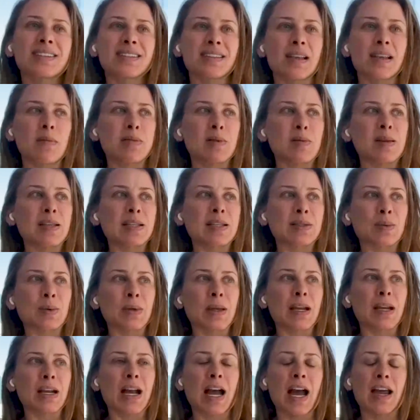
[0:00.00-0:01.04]
to think supplements were
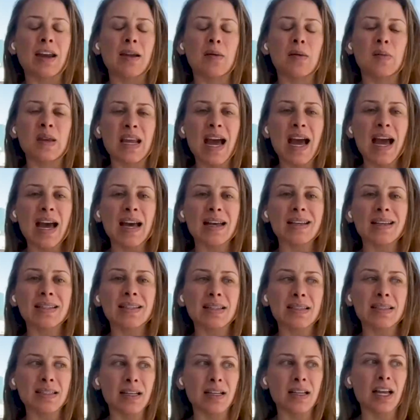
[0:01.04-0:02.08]
like kind of BS
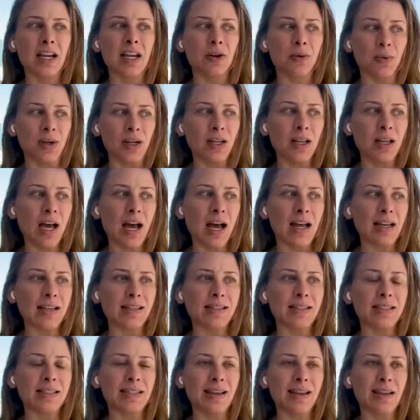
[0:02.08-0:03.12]
until I
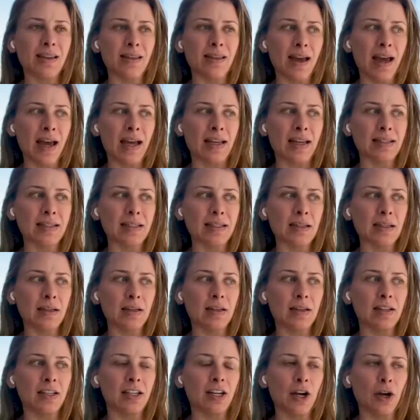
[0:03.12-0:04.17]
realized that,
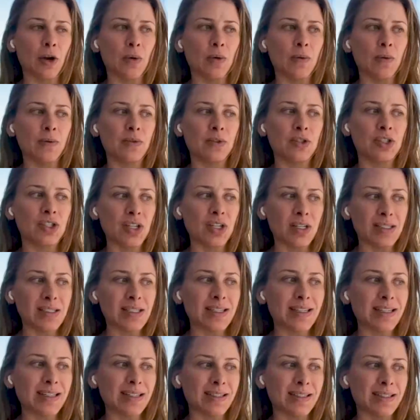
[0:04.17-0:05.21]
you know, just
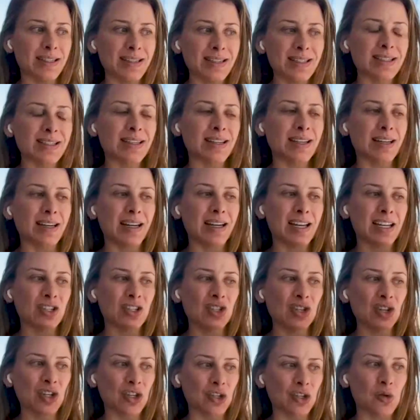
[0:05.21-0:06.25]
existing as
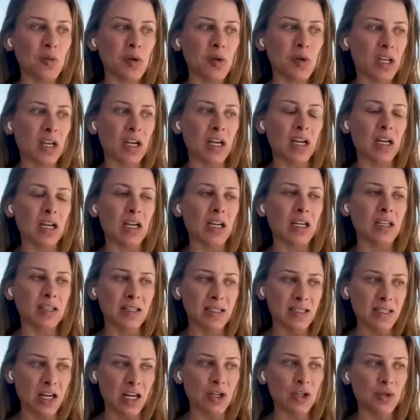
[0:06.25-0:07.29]
a human in
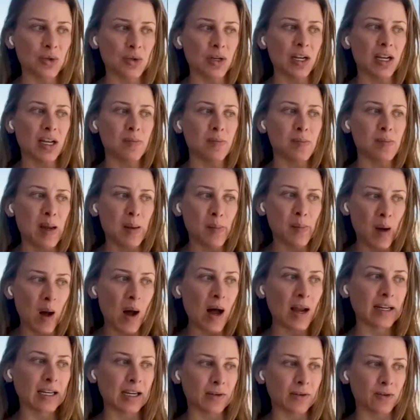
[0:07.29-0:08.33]
this country in my
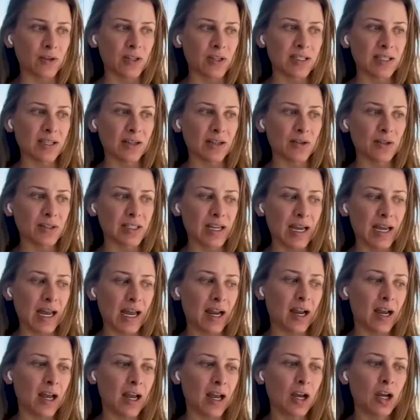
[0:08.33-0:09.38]
body every single
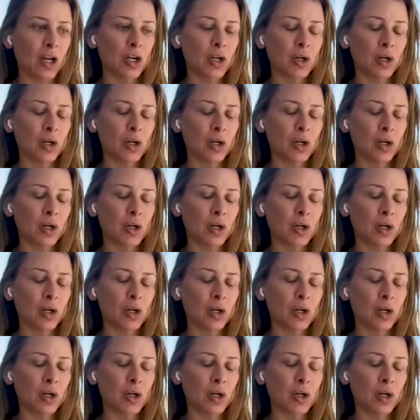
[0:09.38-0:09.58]
day